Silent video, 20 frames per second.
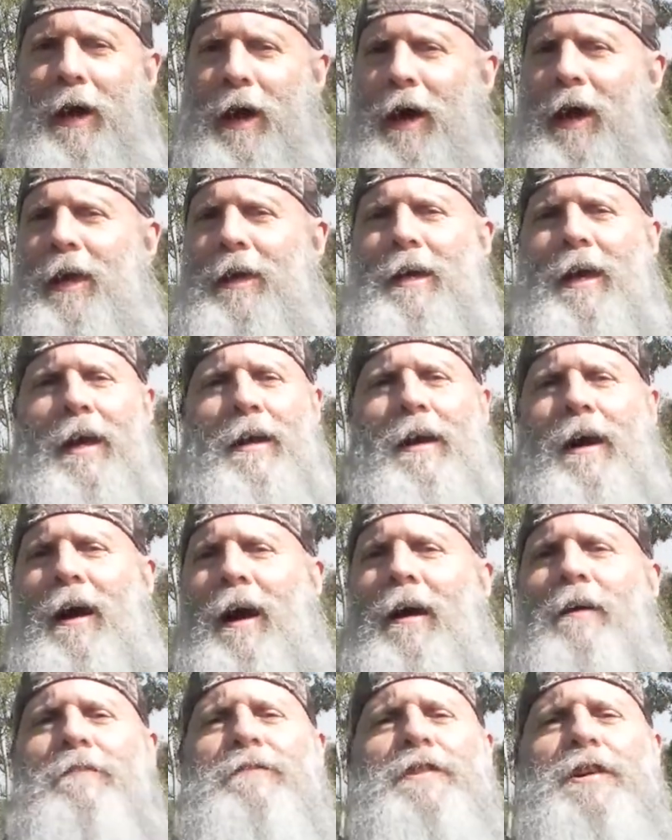I,
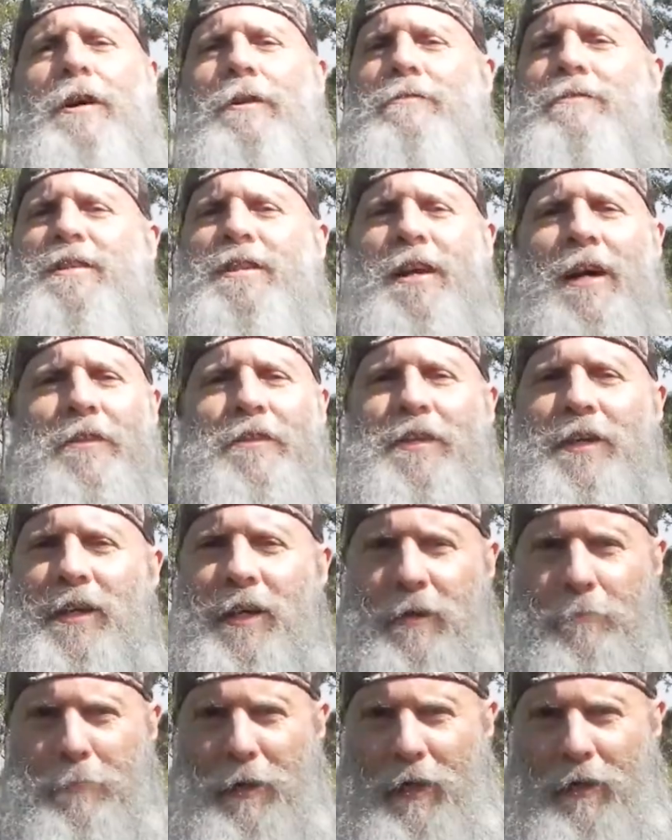I've known
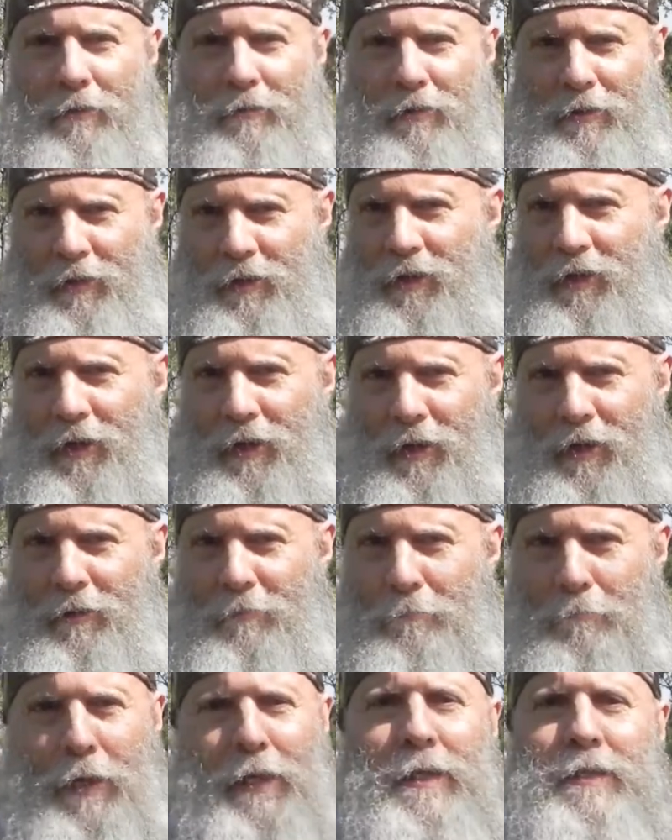nothing about
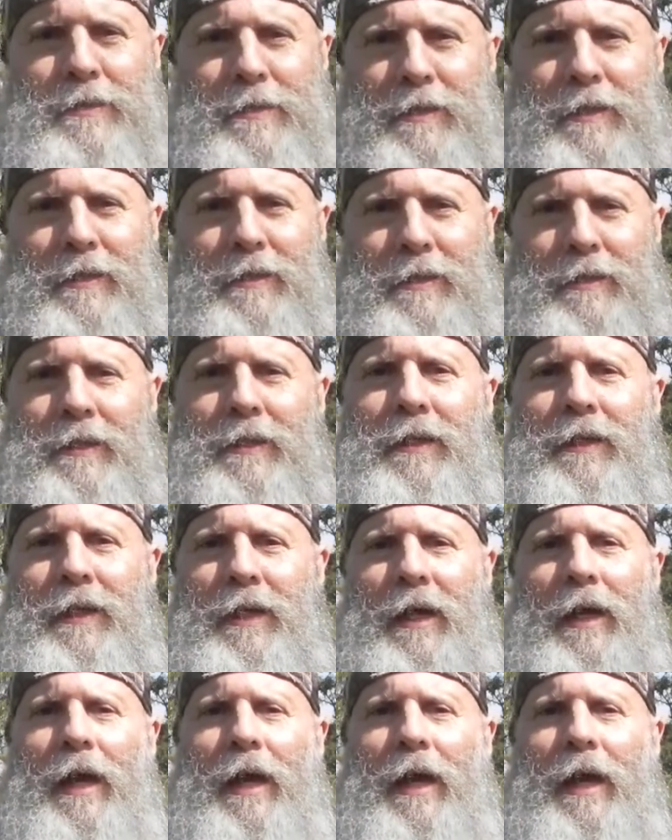Lacan, basically.